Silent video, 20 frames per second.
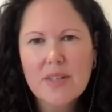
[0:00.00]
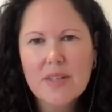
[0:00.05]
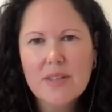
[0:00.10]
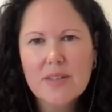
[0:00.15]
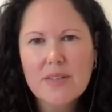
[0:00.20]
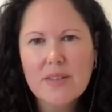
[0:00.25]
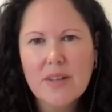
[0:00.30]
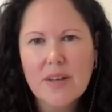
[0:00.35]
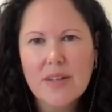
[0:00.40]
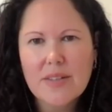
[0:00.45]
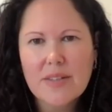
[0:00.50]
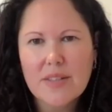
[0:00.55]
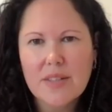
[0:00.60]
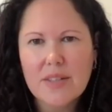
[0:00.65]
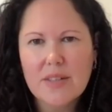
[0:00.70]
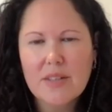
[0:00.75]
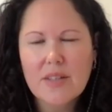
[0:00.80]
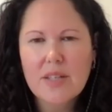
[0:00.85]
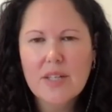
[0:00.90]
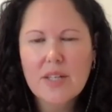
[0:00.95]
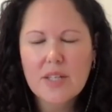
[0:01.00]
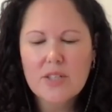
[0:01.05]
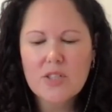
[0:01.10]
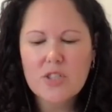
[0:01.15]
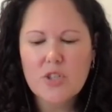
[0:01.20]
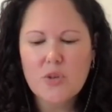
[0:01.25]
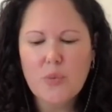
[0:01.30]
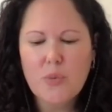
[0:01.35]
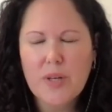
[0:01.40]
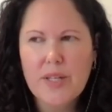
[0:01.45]
Exciting.
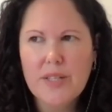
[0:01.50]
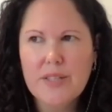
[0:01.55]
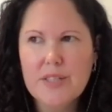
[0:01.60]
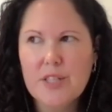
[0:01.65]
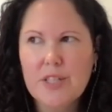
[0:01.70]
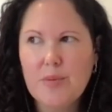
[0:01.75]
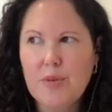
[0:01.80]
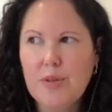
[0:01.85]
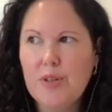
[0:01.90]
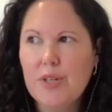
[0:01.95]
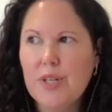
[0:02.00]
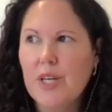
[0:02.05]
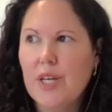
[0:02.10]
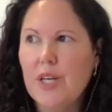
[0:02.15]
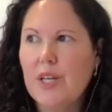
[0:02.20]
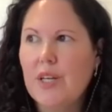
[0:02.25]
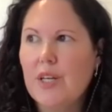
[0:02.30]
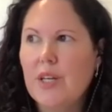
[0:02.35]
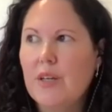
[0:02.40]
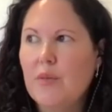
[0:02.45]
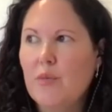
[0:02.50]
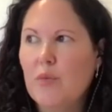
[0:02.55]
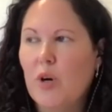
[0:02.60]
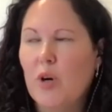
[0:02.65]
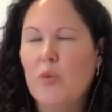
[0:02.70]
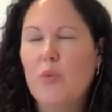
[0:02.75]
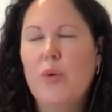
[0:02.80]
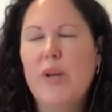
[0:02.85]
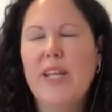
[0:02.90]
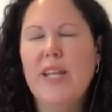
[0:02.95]
So when he's communicating,
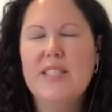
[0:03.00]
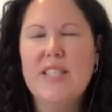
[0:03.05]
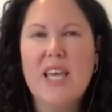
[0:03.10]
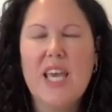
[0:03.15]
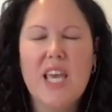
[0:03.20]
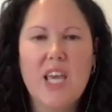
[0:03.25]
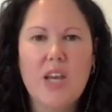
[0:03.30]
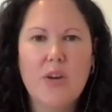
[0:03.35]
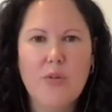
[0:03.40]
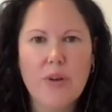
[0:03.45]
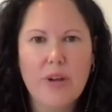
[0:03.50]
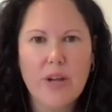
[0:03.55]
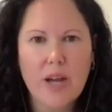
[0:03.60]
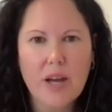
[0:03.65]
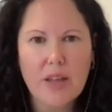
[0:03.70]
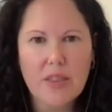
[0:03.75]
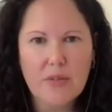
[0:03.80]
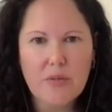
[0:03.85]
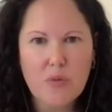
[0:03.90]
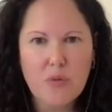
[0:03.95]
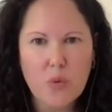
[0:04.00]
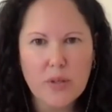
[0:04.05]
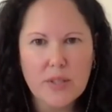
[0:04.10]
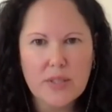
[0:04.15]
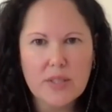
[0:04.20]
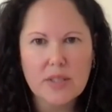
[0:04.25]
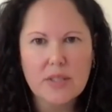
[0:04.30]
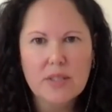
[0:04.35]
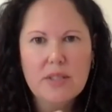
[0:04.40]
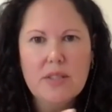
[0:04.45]
well, when he's hearing other
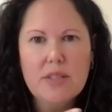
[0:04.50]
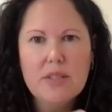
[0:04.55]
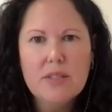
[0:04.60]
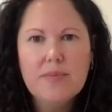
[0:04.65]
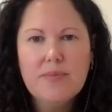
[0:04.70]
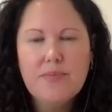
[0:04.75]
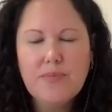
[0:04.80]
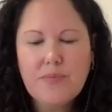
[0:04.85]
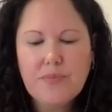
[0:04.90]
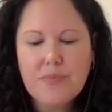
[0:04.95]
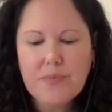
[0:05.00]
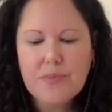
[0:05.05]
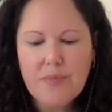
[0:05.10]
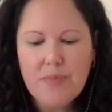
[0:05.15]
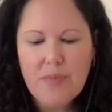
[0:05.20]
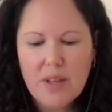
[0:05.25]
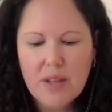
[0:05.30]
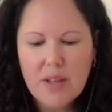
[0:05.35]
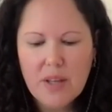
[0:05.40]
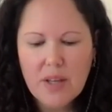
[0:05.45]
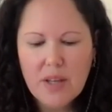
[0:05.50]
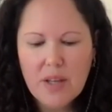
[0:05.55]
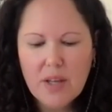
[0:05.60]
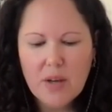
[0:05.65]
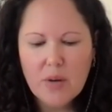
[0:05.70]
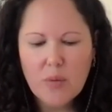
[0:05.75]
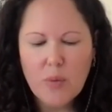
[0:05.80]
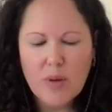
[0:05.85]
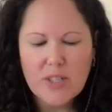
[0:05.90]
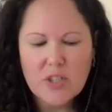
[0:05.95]
voices,
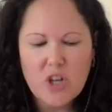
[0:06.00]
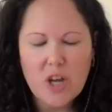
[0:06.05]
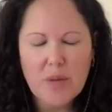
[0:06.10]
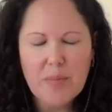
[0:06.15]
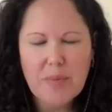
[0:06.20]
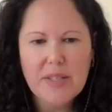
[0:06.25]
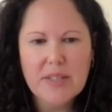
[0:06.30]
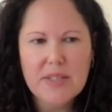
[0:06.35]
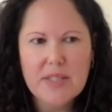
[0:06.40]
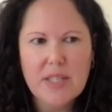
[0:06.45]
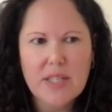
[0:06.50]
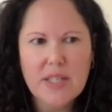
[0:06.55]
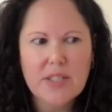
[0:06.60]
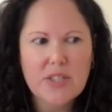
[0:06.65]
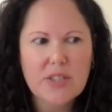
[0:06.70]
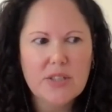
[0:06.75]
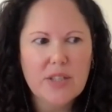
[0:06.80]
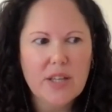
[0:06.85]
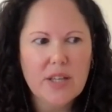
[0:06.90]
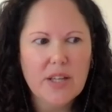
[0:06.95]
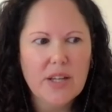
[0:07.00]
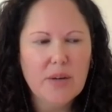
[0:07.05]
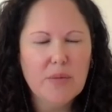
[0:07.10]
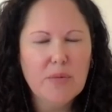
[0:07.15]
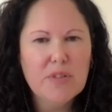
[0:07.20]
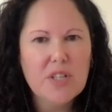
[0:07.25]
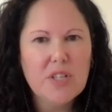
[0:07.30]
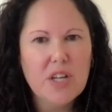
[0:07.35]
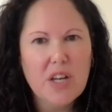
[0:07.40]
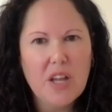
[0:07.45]
one time he said that it
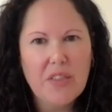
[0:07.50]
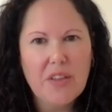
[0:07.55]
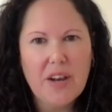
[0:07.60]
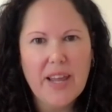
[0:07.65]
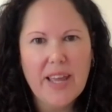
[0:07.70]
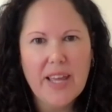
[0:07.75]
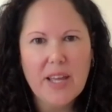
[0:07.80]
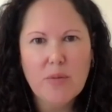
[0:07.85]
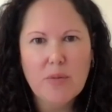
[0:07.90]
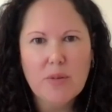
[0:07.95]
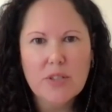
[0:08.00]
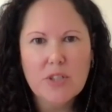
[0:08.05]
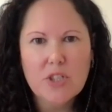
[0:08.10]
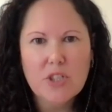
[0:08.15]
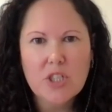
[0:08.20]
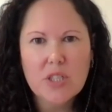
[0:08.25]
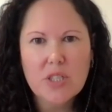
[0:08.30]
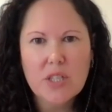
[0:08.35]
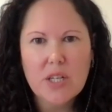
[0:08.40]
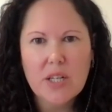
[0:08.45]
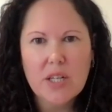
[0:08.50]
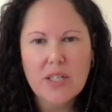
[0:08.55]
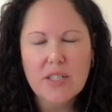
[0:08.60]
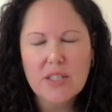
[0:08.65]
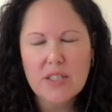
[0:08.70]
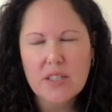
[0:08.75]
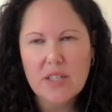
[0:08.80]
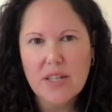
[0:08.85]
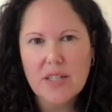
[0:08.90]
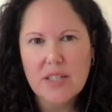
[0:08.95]
was in another language and he
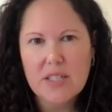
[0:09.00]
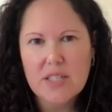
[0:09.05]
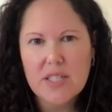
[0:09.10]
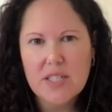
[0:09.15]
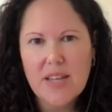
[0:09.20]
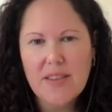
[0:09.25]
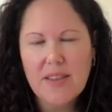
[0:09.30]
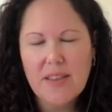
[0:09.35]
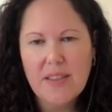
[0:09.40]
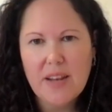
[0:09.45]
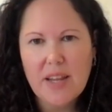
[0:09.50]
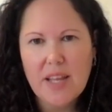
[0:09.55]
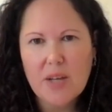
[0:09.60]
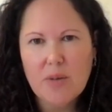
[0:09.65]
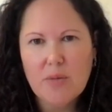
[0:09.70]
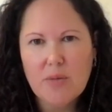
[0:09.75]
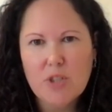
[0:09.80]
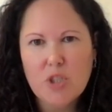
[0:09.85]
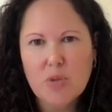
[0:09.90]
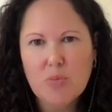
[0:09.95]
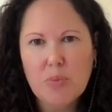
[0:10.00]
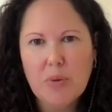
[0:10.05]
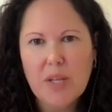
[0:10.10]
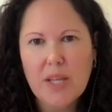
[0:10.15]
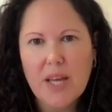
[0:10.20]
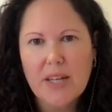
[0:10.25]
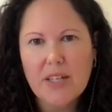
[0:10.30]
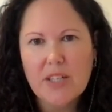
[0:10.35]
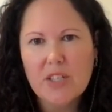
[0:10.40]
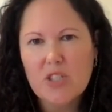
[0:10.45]
didn't understand the other language, but he
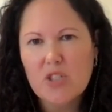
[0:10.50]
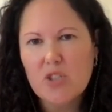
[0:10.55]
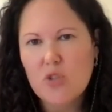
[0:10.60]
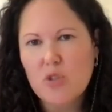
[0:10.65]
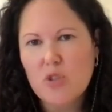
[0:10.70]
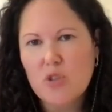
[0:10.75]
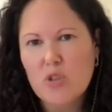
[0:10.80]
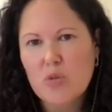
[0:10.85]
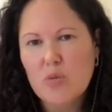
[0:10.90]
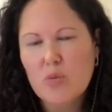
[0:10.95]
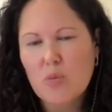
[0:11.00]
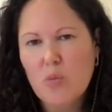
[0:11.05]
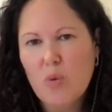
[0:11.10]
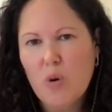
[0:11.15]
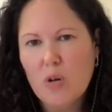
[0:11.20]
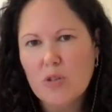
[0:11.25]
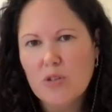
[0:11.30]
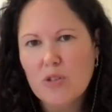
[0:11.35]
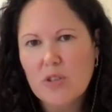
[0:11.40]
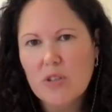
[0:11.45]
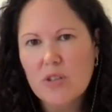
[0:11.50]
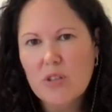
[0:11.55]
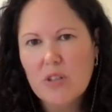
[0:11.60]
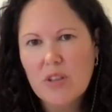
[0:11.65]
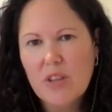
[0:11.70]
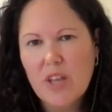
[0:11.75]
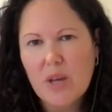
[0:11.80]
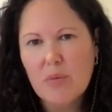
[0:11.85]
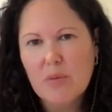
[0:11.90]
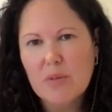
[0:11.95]
understood what
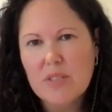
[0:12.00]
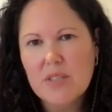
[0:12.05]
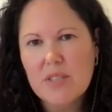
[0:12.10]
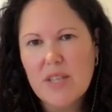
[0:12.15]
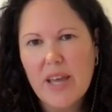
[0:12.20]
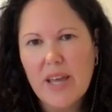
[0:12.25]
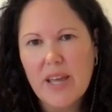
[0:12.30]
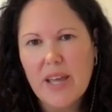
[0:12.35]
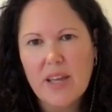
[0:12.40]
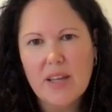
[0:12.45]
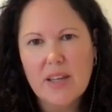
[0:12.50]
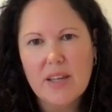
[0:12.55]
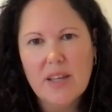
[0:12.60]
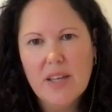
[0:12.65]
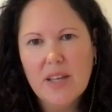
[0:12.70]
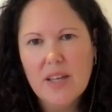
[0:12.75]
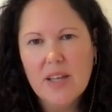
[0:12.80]
they were saying.